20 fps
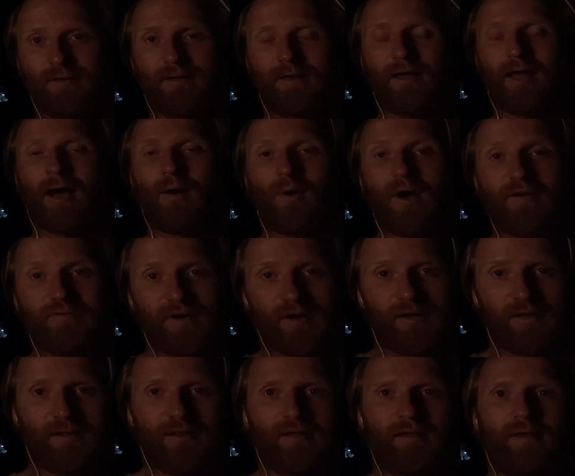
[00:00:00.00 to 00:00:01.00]
However,
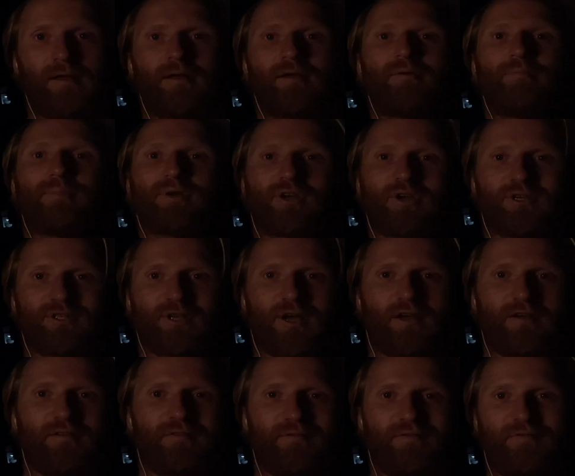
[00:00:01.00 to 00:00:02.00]
because
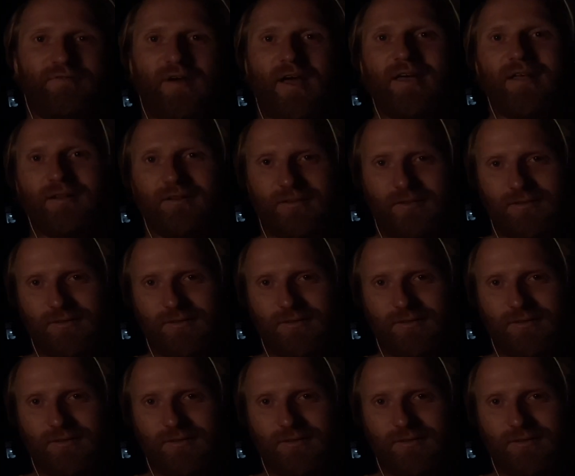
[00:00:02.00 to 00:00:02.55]
I failed